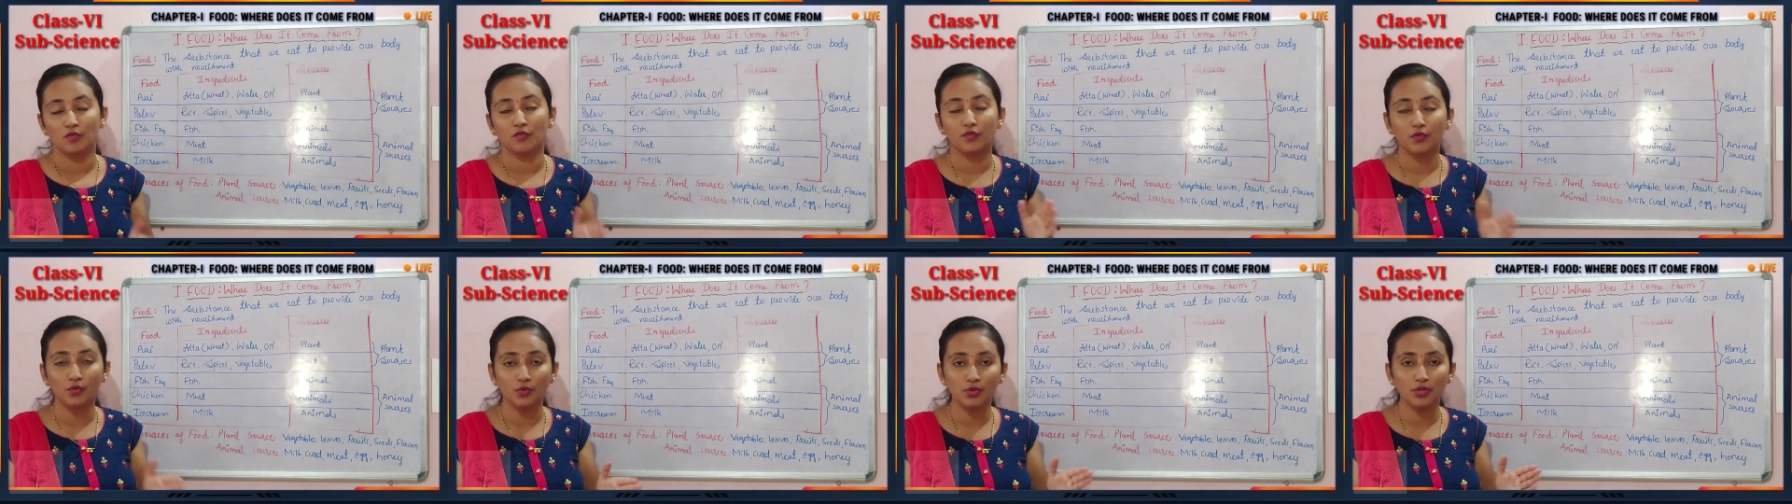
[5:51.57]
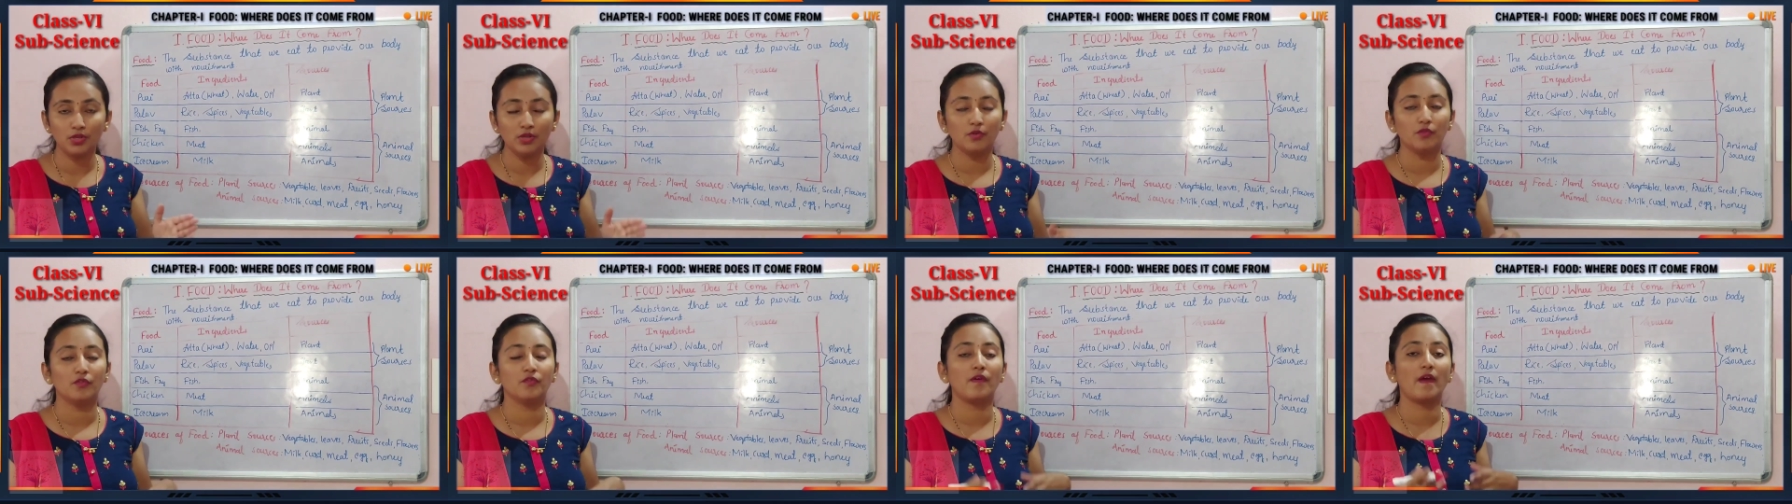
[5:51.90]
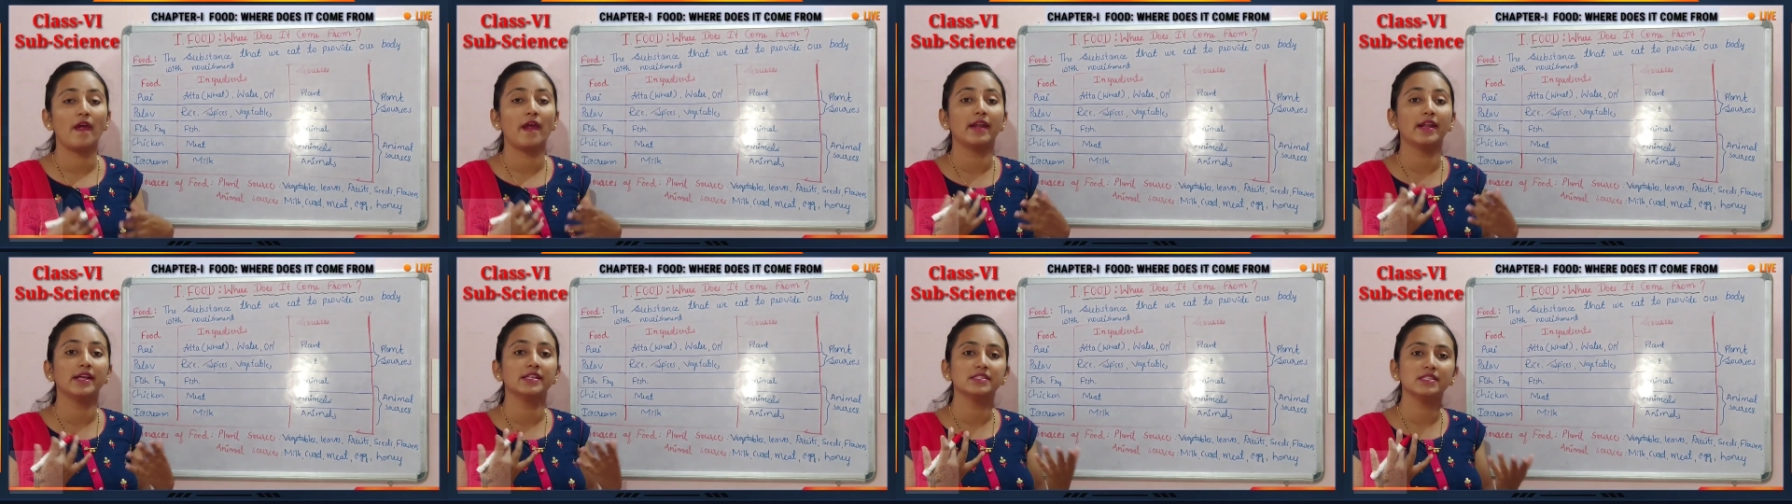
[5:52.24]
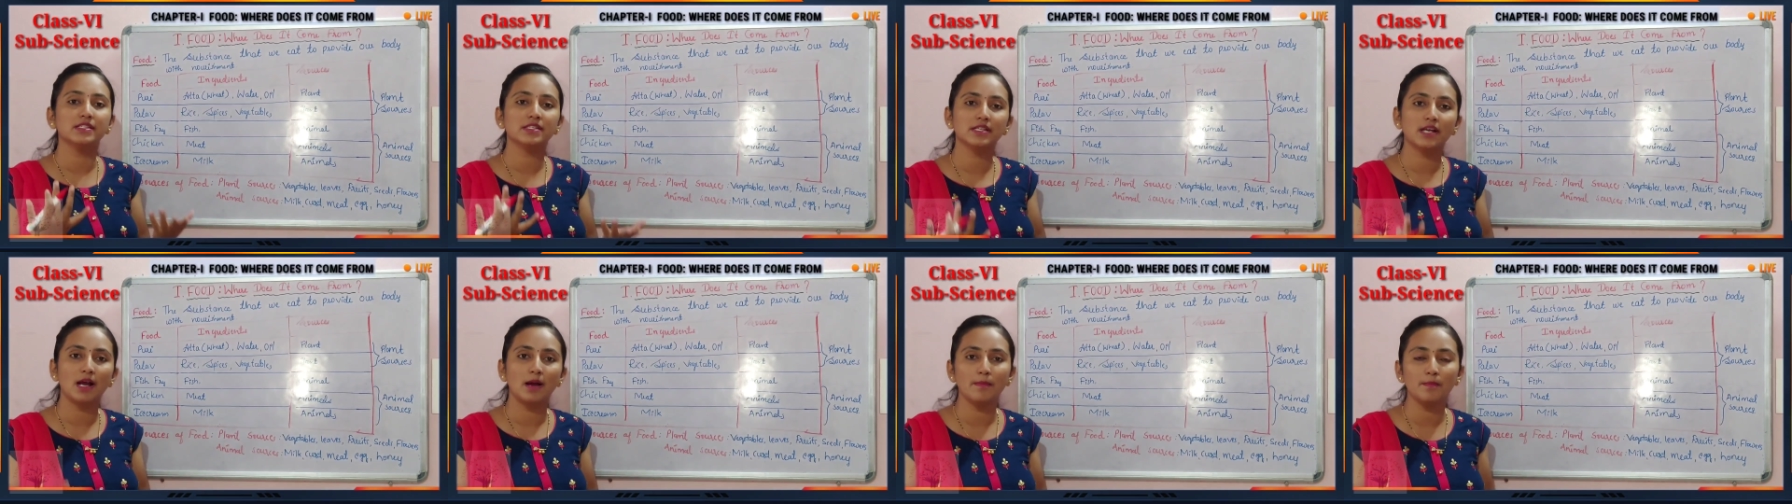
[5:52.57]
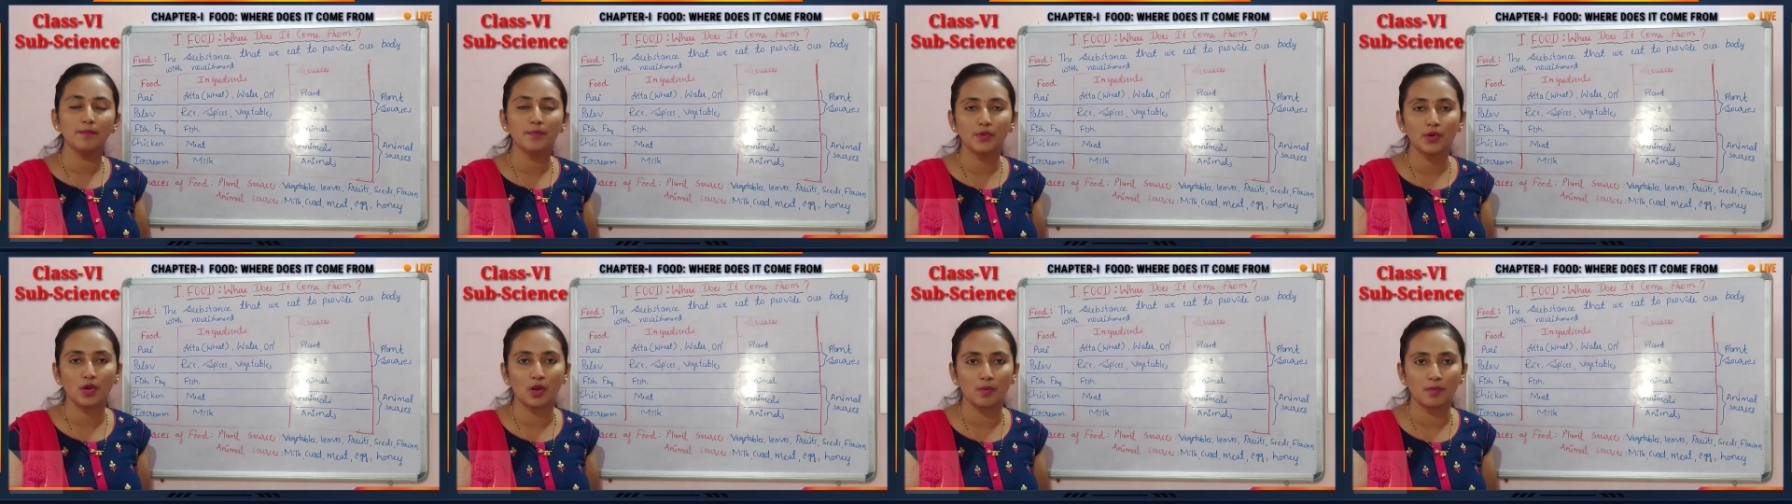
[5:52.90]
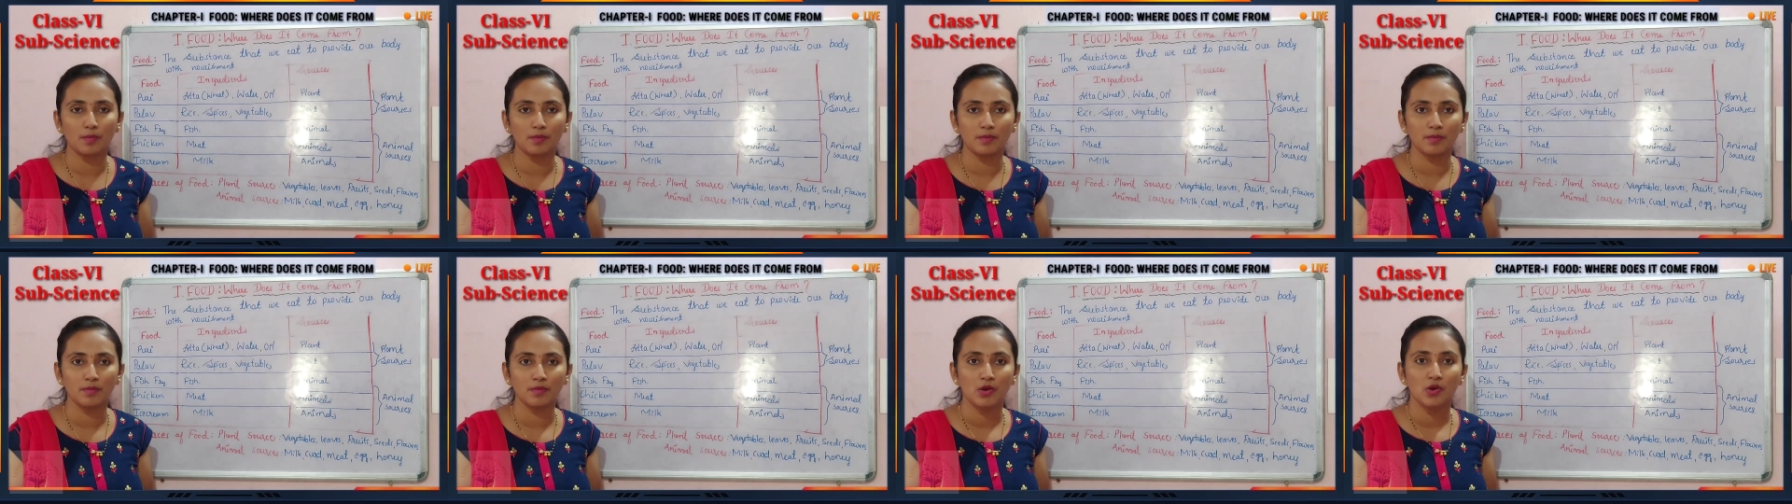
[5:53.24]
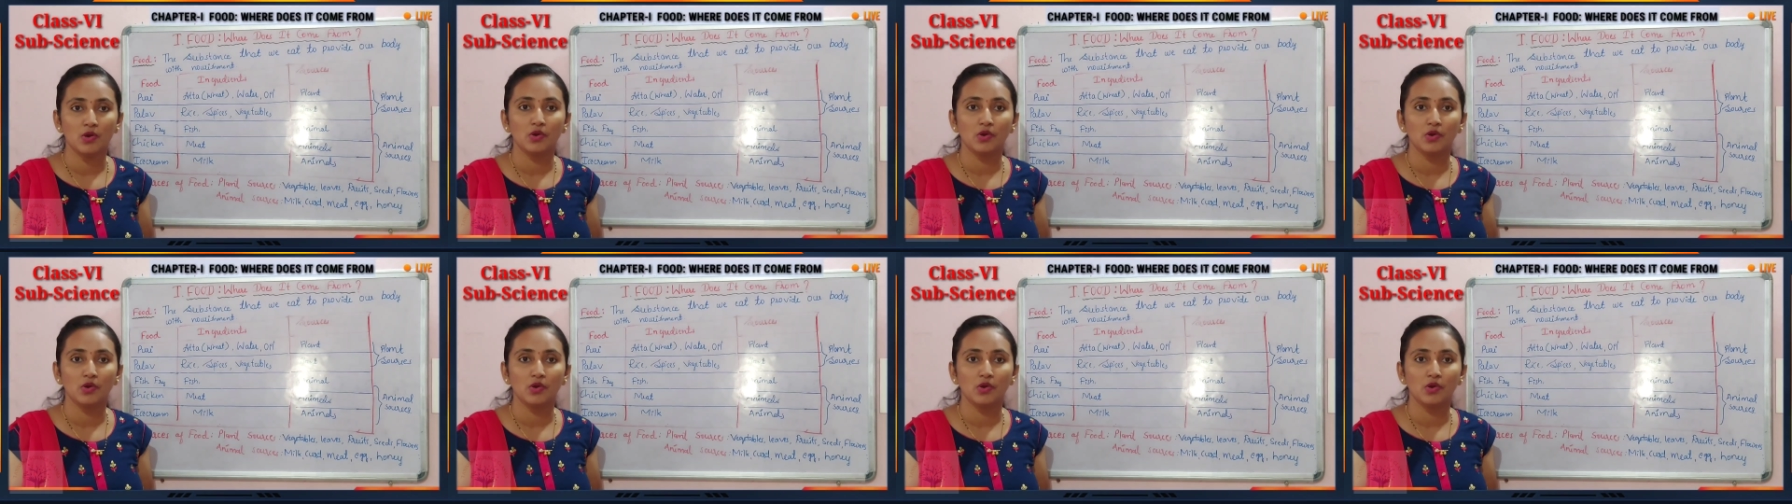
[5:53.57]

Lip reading: Food. Where does it come from?